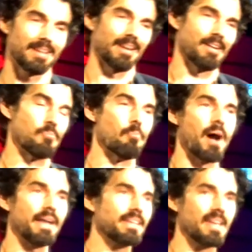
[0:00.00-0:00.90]
Um,
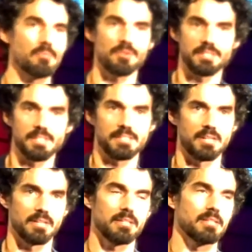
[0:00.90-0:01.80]
MindGamers
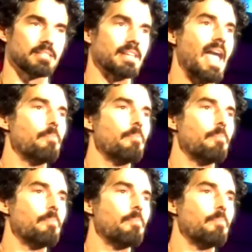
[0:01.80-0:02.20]
is a is an